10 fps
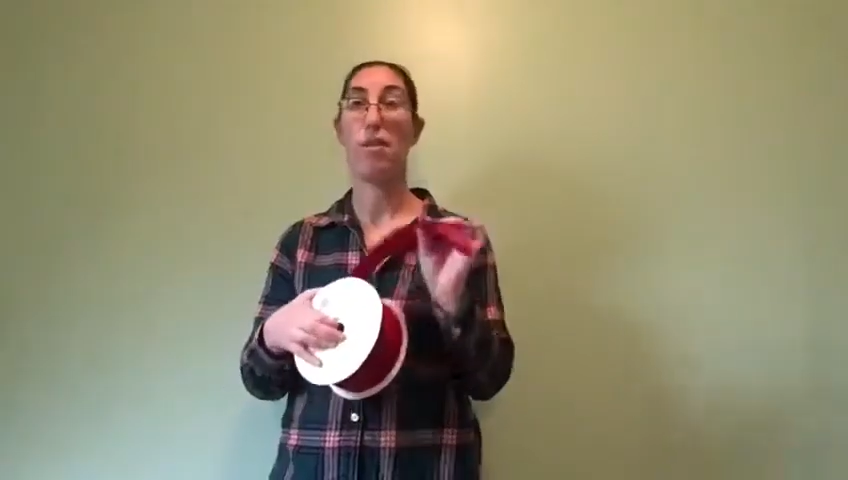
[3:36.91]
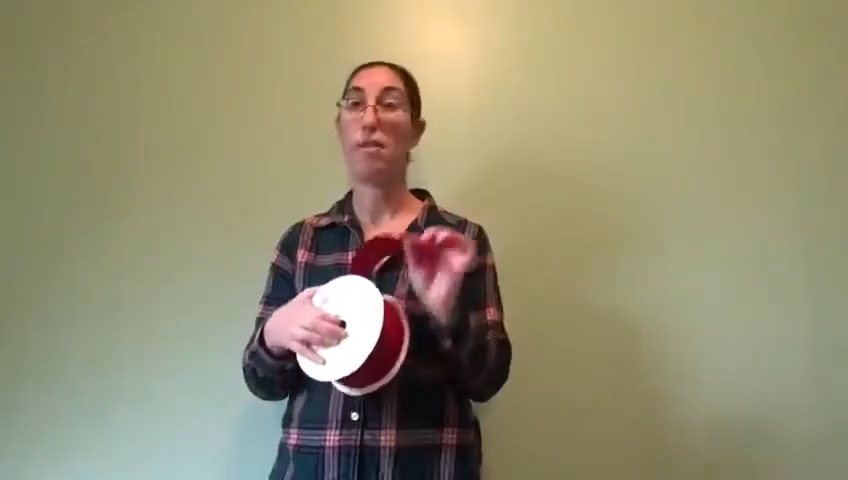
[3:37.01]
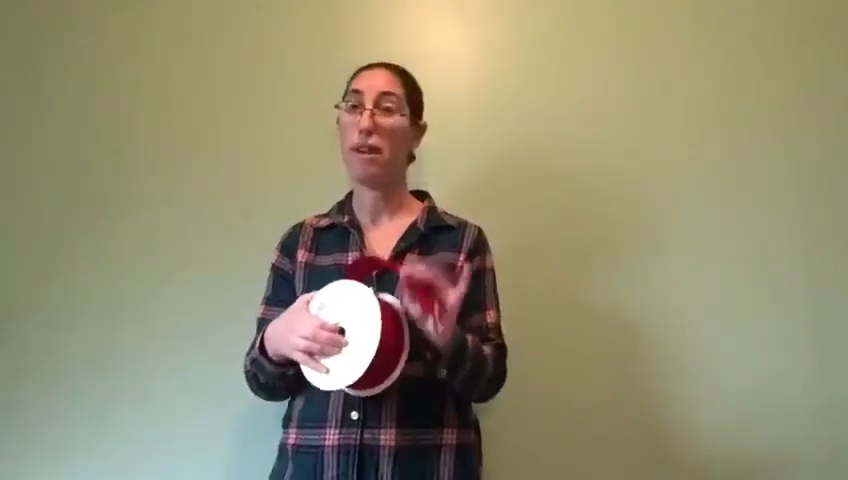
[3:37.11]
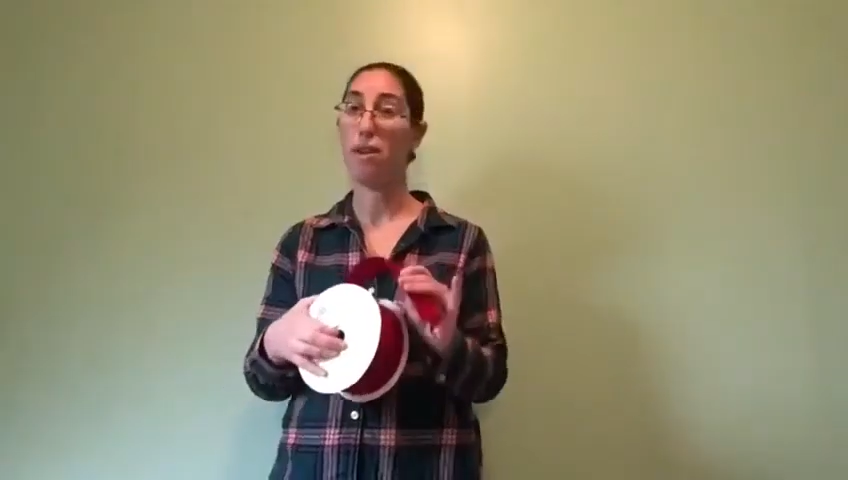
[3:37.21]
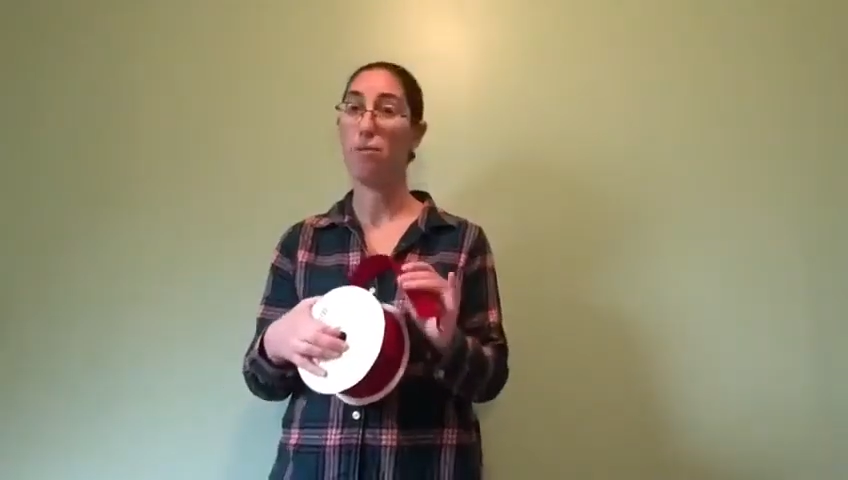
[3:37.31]

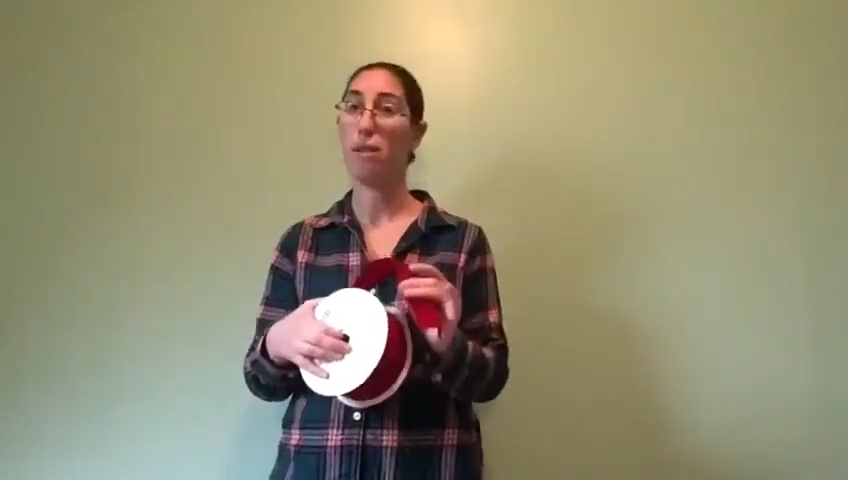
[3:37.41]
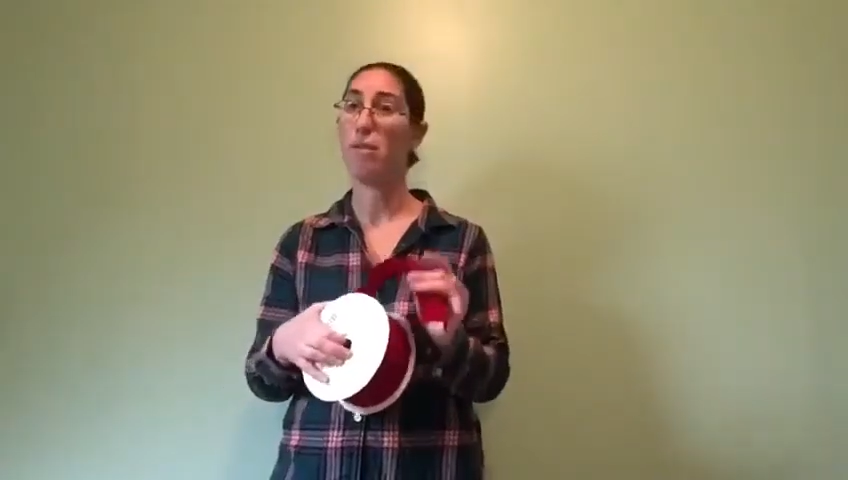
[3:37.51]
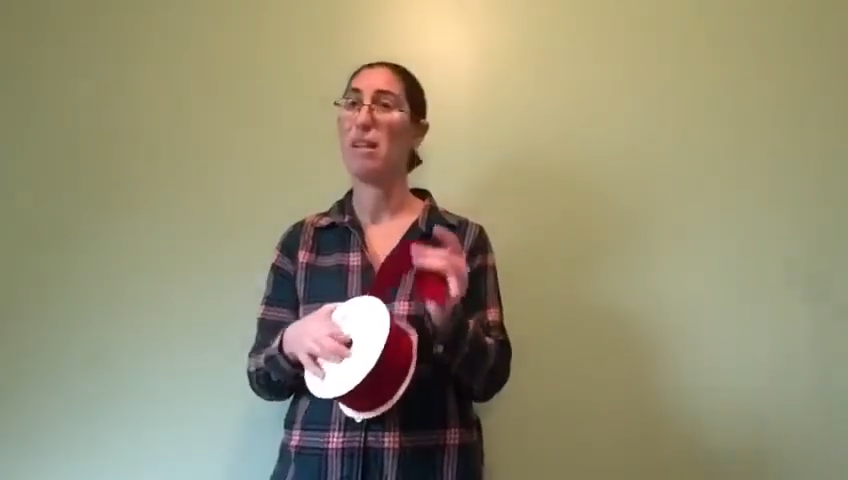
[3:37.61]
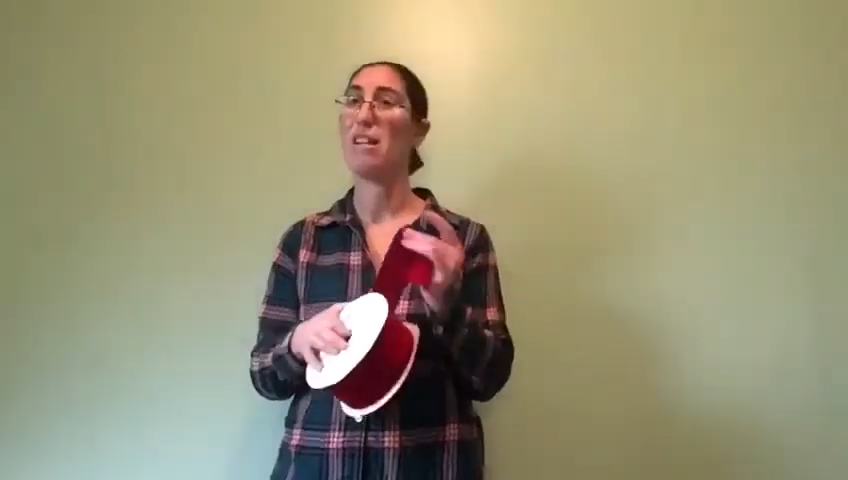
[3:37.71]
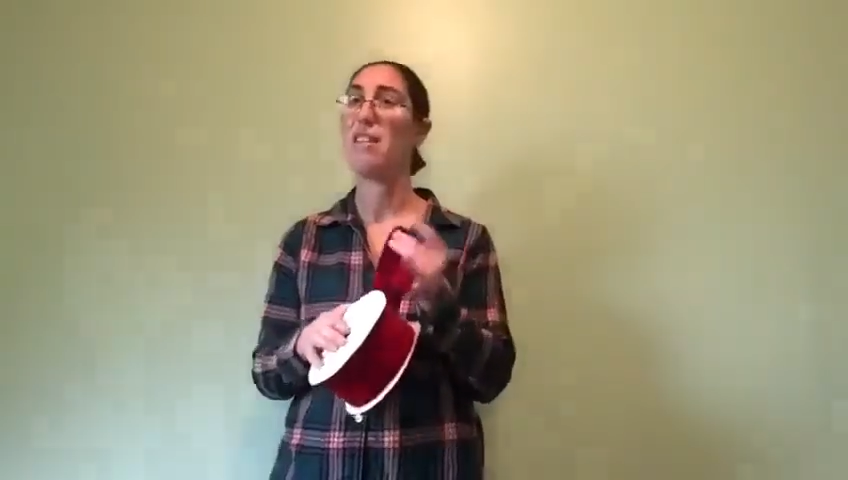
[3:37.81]
thicker
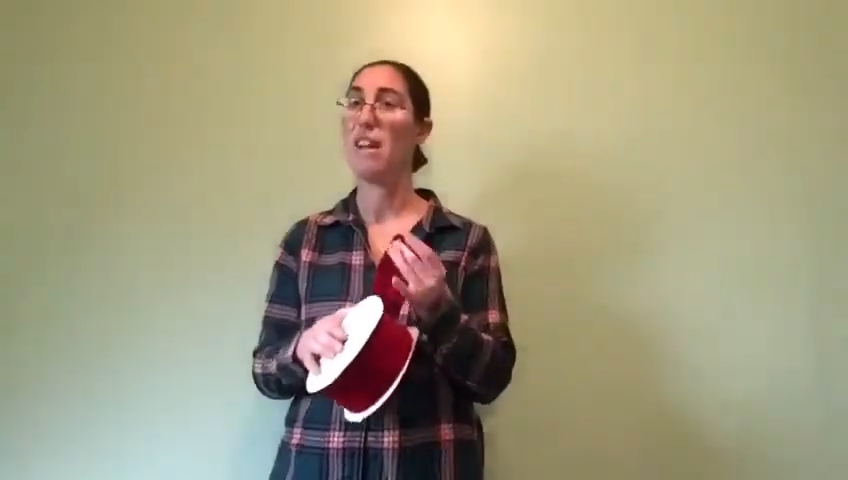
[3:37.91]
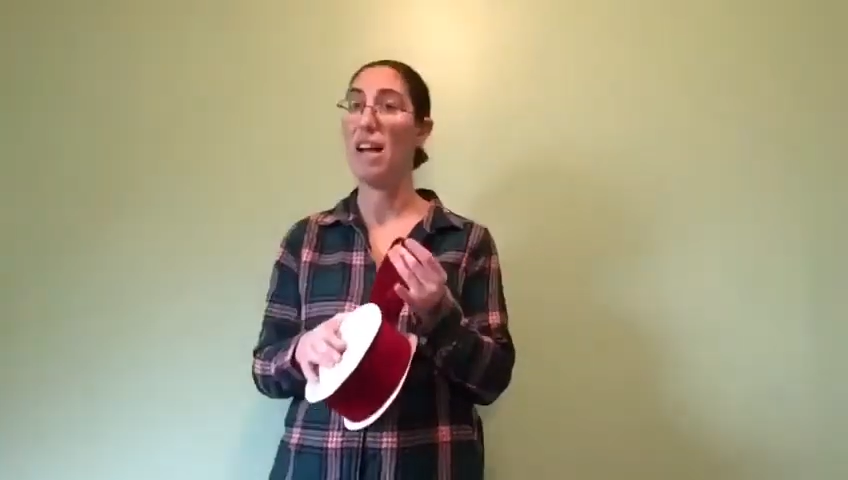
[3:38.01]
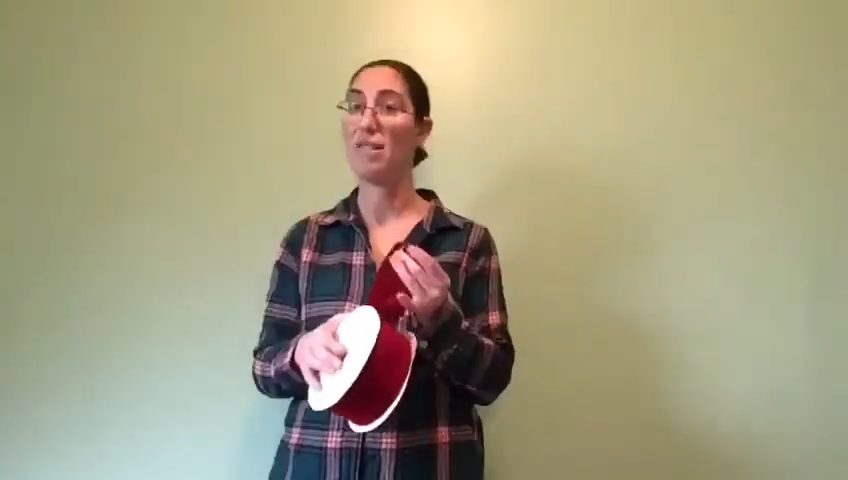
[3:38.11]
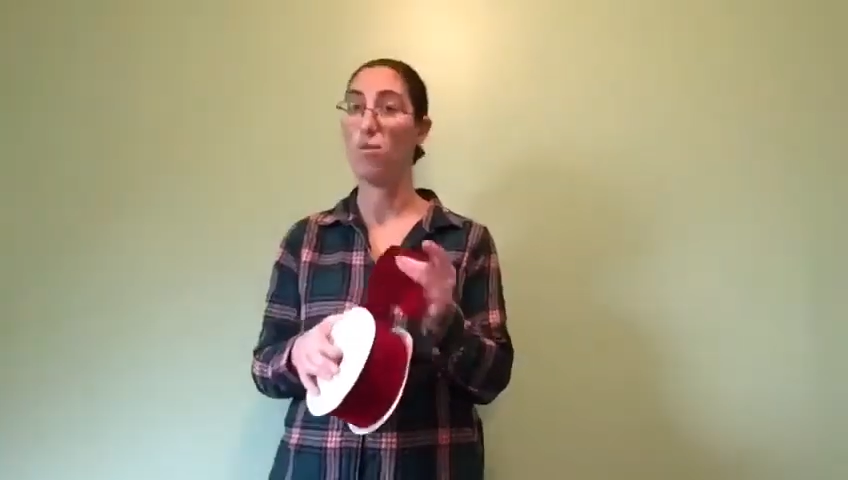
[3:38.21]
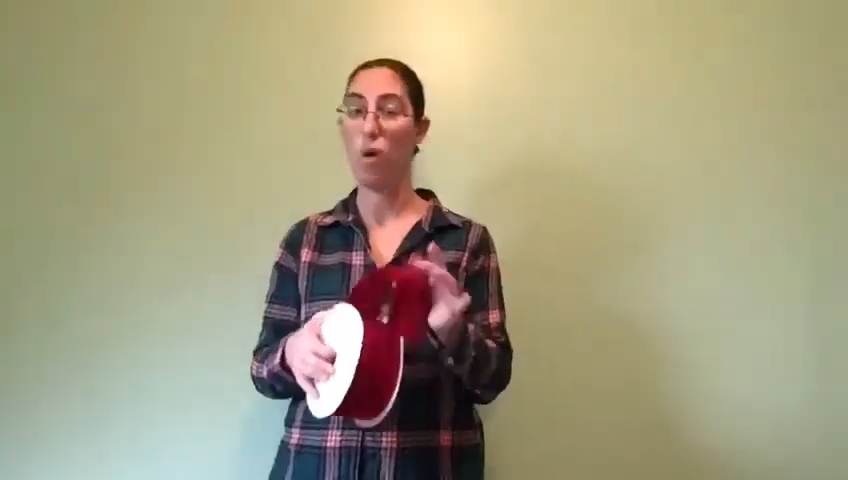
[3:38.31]
ribbon that
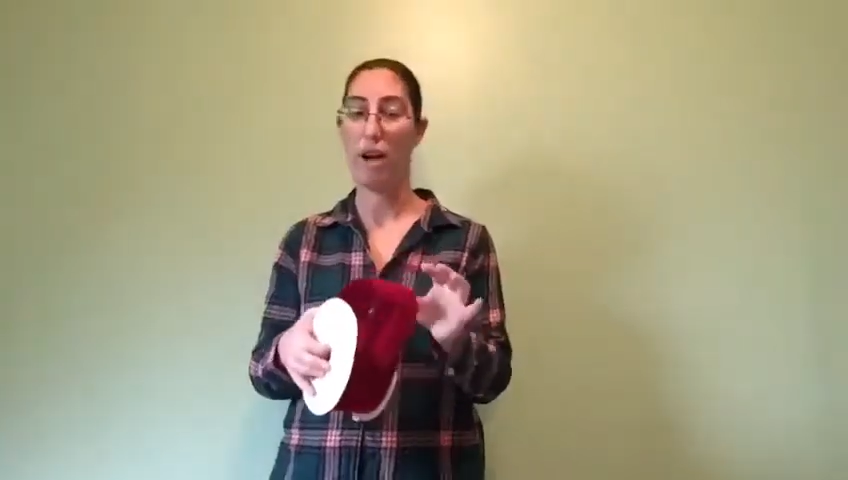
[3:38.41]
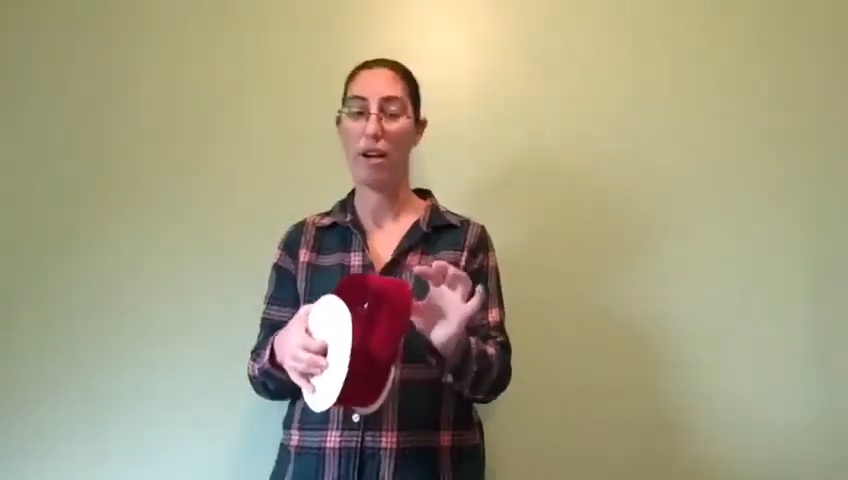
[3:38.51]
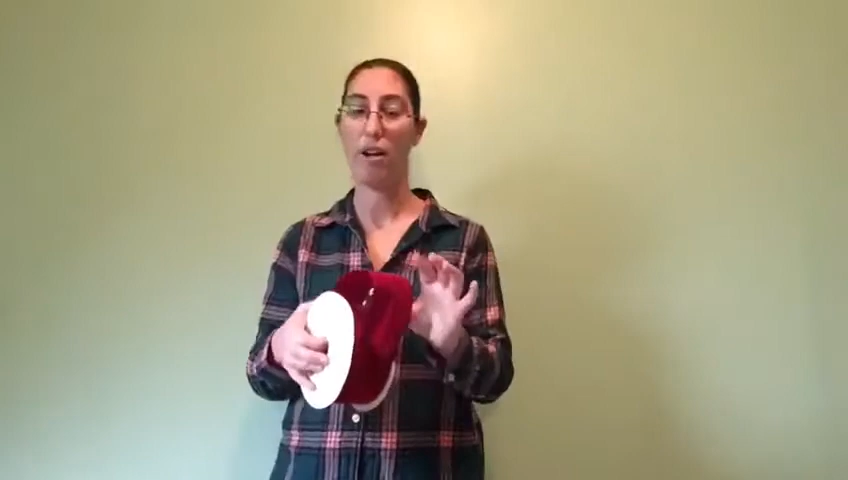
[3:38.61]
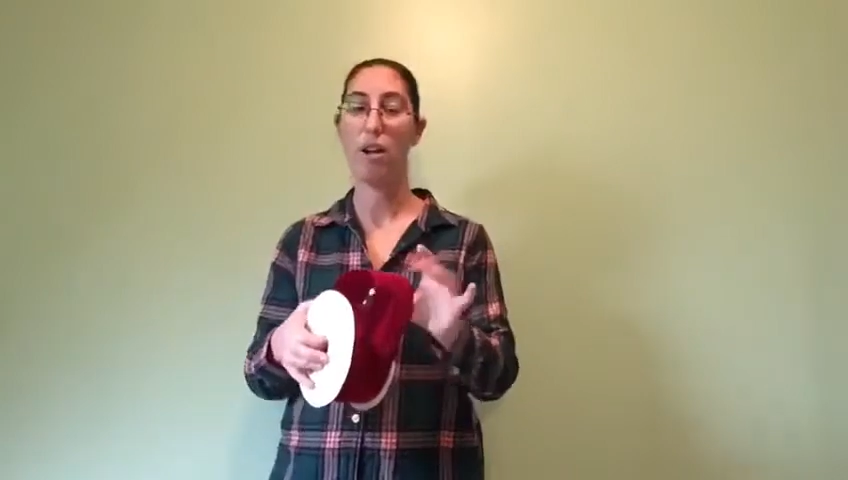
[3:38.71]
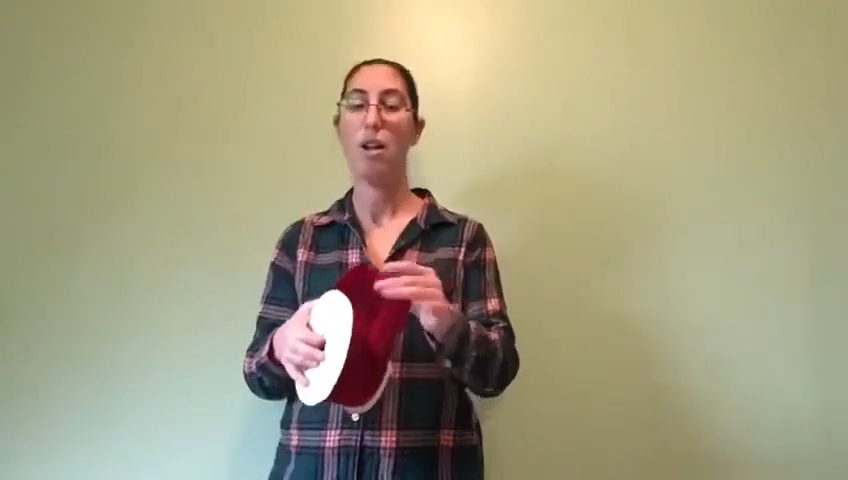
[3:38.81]
has
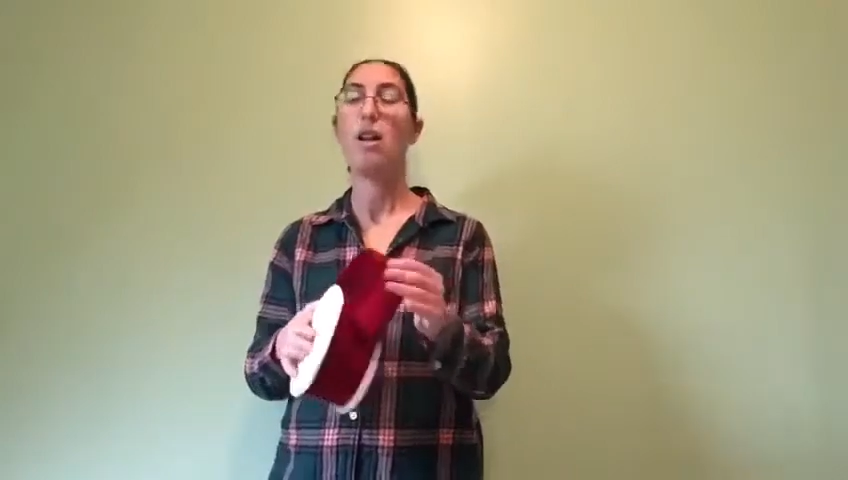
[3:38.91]
wire.